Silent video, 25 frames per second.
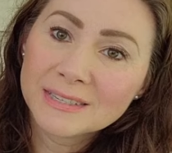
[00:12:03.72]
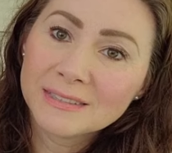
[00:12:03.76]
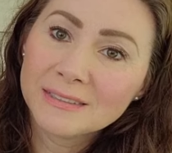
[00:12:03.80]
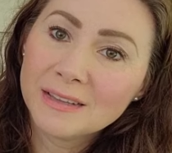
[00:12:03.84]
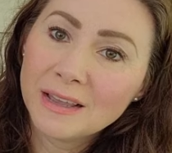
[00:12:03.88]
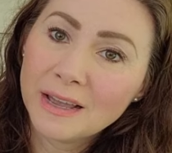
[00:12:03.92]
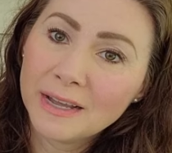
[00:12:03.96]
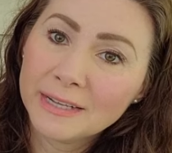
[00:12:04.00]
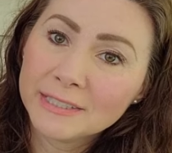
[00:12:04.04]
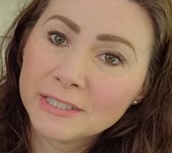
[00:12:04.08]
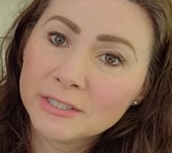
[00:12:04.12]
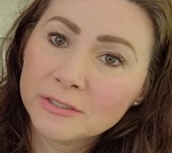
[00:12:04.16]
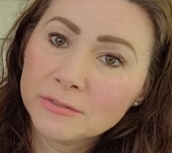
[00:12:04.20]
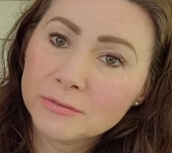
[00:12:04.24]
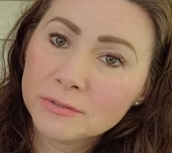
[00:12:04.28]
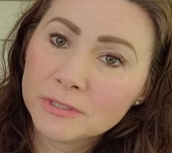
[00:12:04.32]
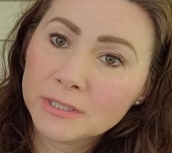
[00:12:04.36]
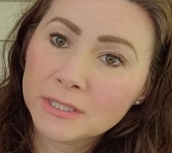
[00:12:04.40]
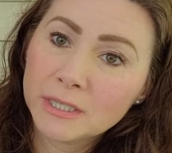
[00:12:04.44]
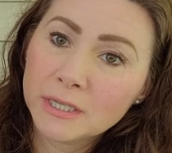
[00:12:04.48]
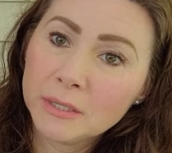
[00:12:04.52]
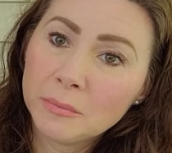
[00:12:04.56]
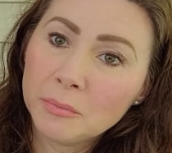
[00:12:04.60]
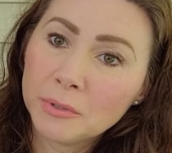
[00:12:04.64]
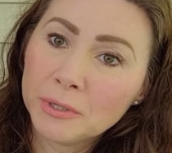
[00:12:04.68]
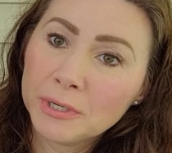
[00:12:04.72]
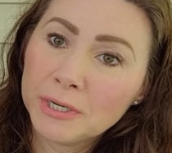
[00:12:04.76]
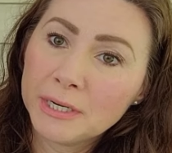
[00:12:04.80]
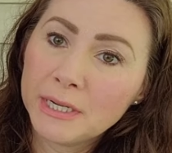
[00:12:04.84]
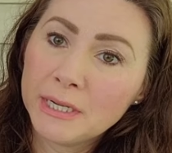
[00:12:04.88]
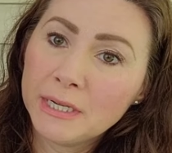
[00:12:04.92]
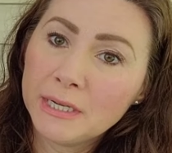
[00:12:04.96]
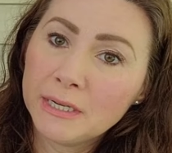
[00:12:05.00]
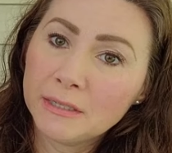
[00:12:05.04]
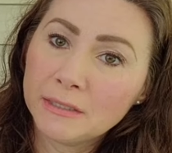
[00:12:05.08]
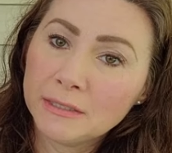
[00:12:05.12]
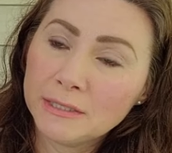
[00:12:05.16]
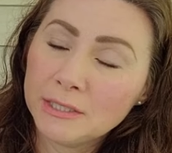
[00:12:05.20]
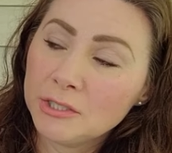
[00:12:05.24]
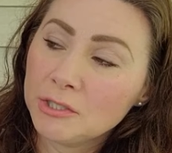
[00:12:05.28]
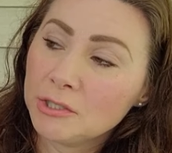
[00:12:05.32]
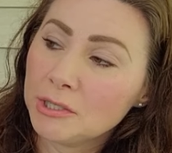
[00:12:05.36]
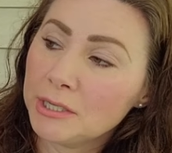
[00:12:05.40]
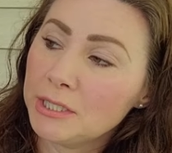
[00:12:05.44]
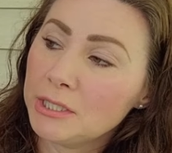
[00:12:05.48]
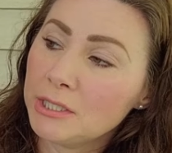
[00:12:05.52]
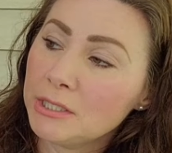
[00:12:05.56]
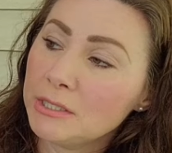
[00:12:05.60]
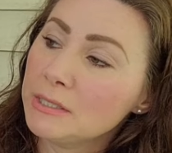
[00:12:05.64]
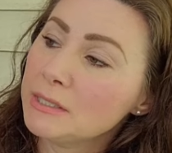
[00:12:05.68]
lots of really pretty
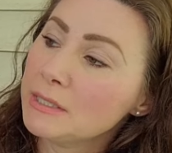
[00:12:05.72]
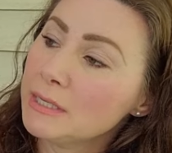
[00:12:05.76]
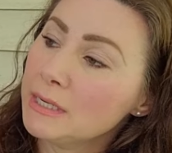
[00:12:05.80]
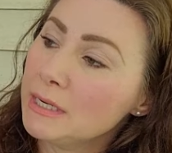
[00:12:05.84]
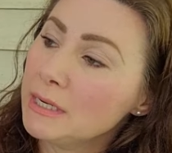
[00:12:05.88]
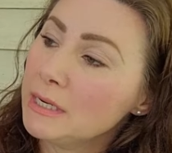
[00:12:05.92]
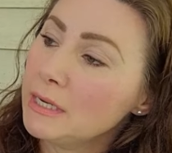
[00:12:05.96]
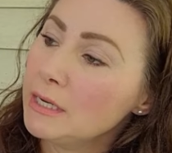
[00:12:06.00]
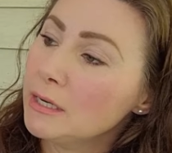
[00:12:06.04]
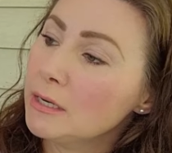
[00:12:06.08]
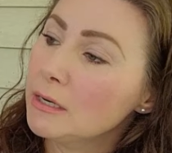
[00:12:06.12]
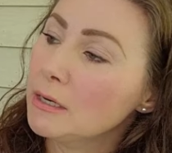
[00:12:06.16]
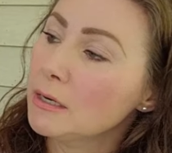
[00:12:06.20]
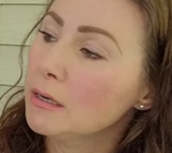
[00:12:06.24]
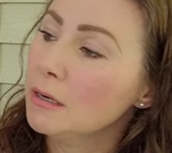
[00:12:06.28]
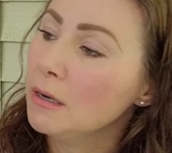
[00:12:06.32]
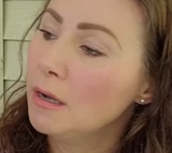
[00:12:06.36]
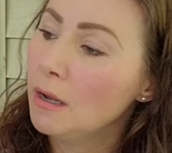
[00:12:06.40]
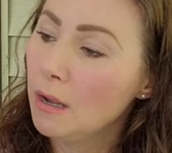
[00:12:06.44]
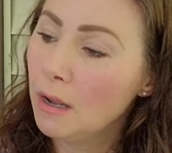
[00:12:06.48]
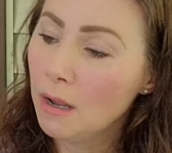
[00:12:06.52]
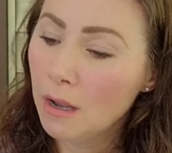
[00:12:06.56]
illustrations in here.